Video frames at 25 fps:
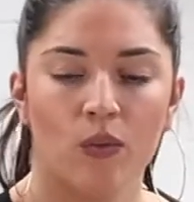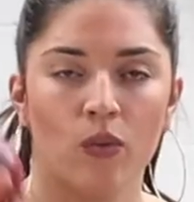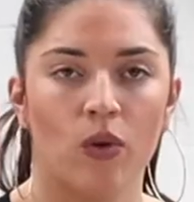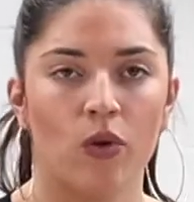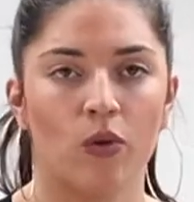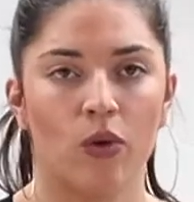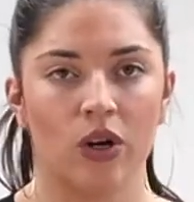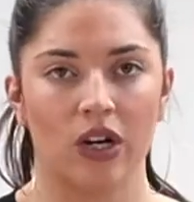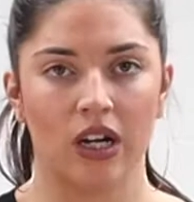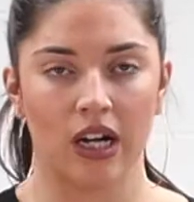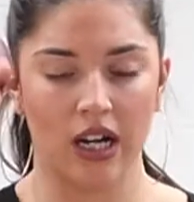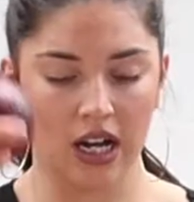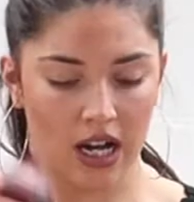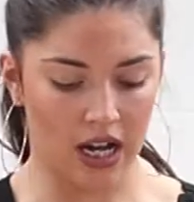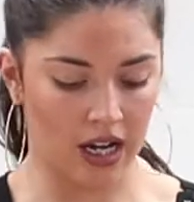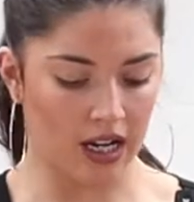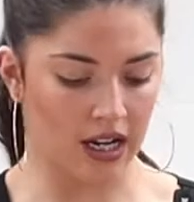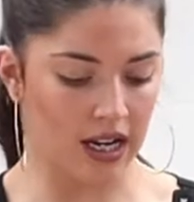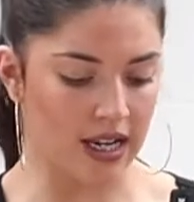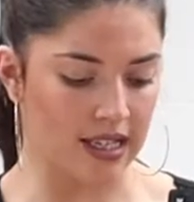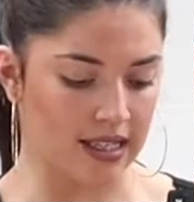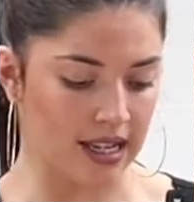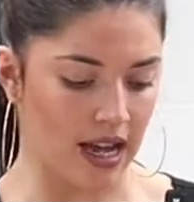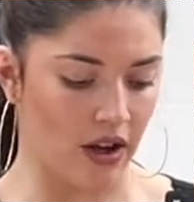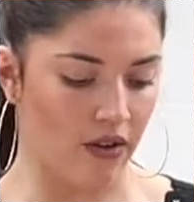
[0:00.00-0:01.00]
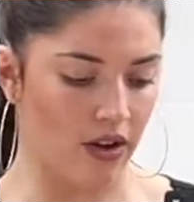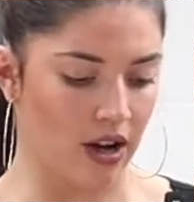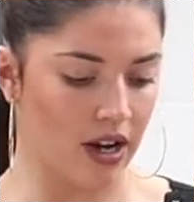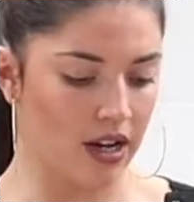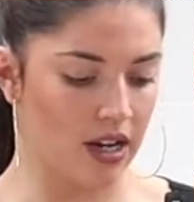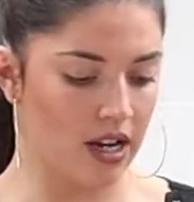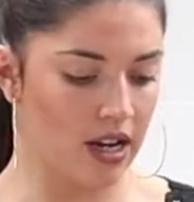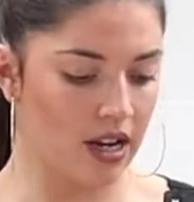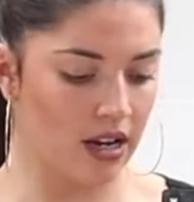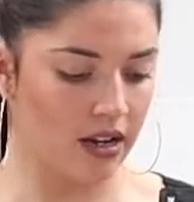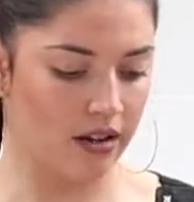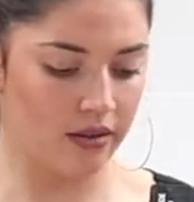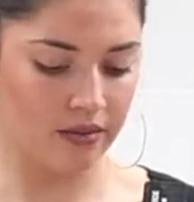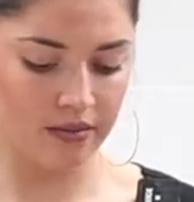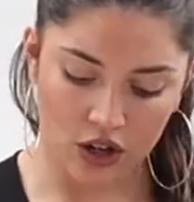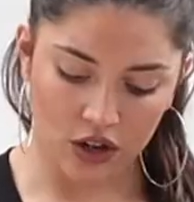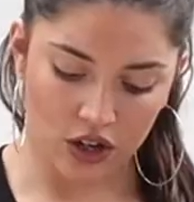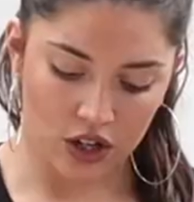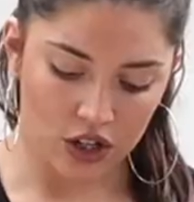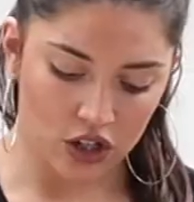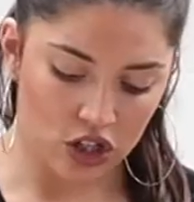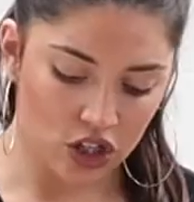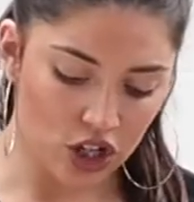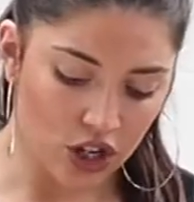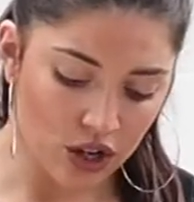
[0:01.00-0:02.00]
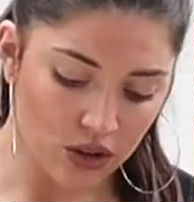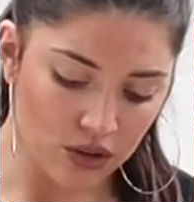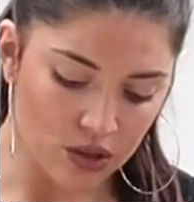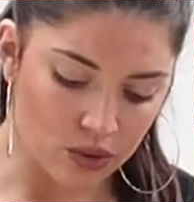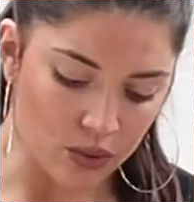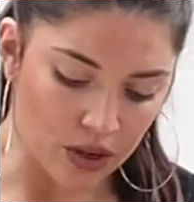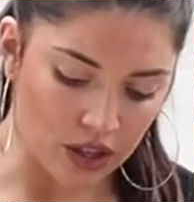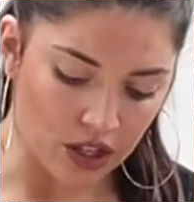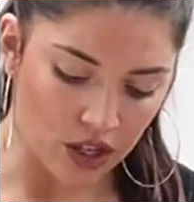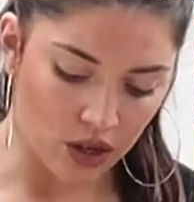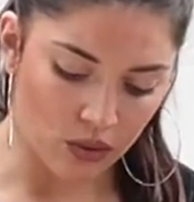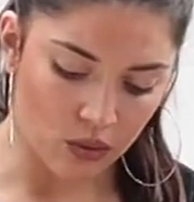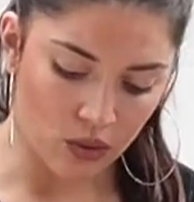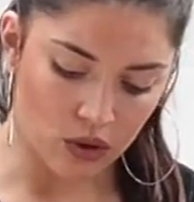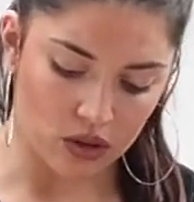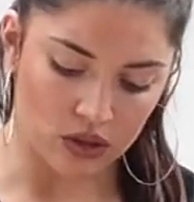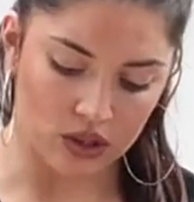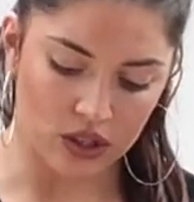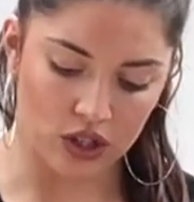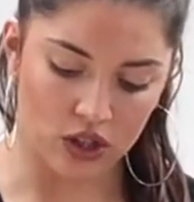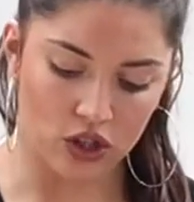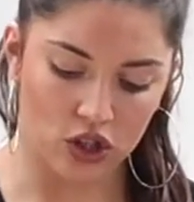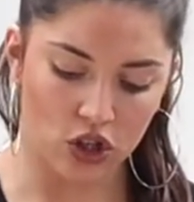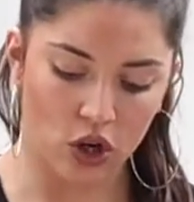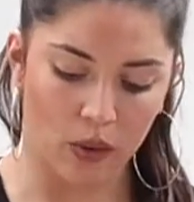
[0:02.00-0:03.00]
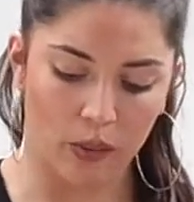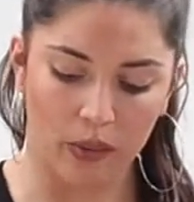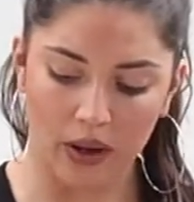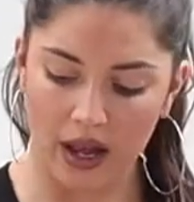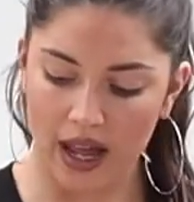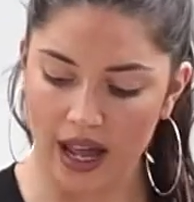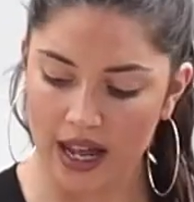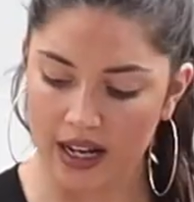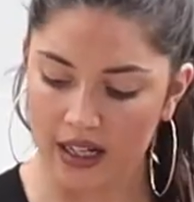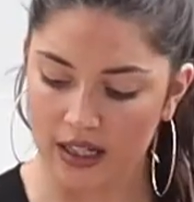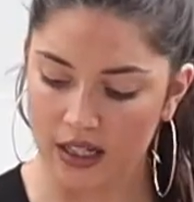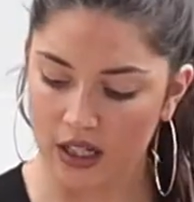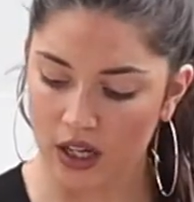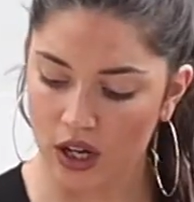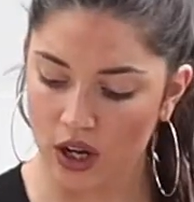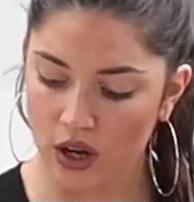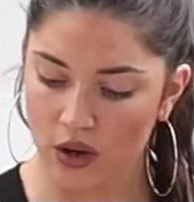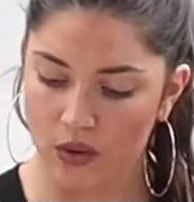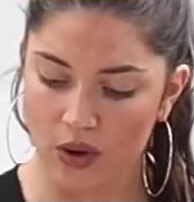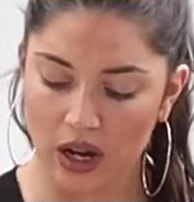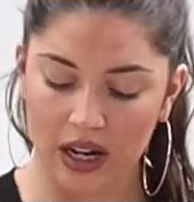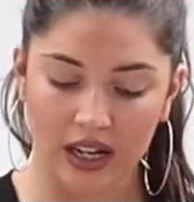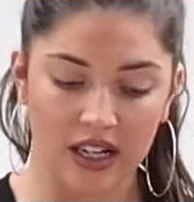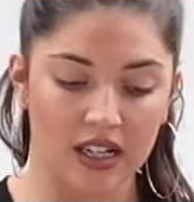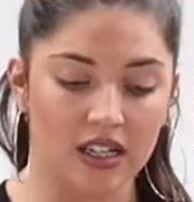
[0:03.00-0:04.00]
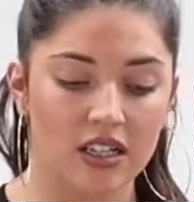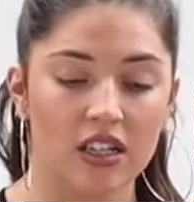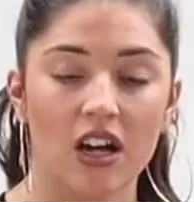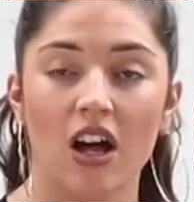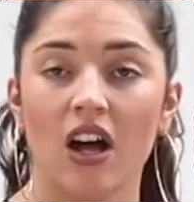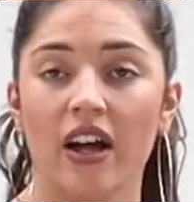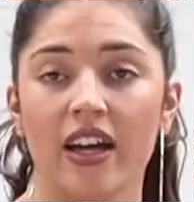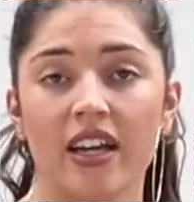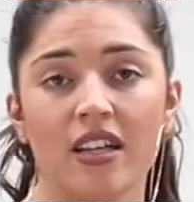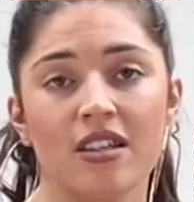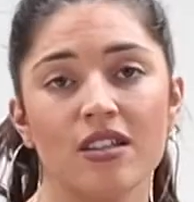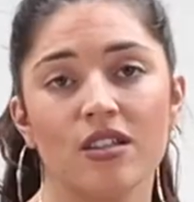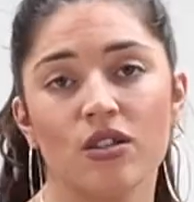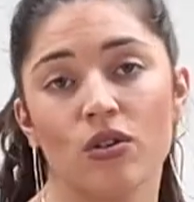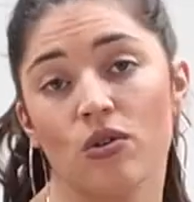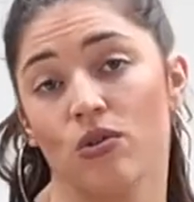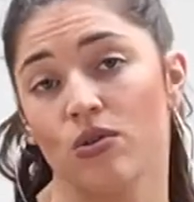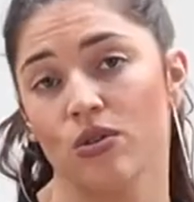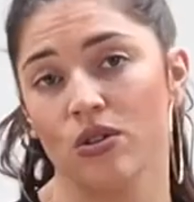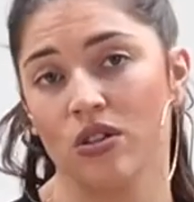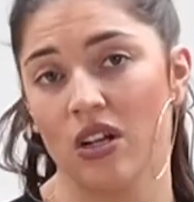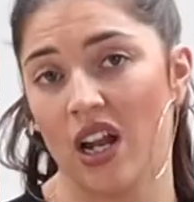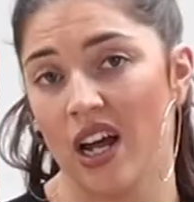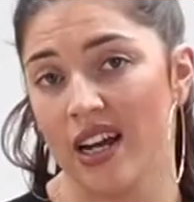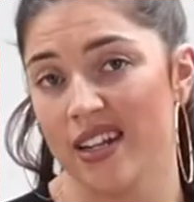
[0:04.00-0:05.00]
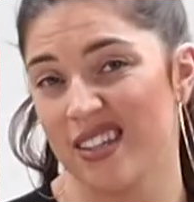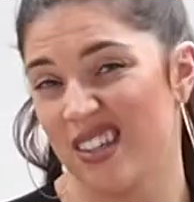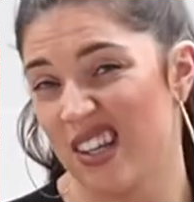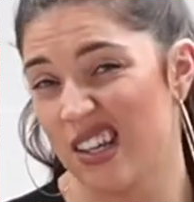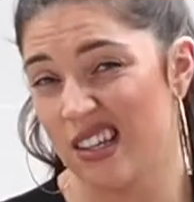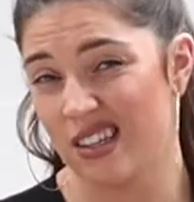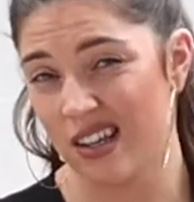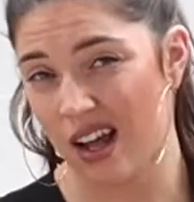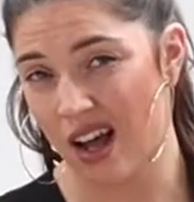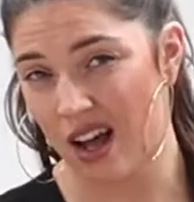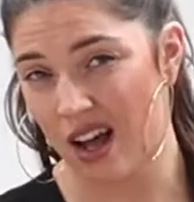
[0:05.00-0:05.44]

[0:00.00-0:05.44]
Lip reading: we want to cut is our onion. You can choose whether you want to chop it into like a dice or slices.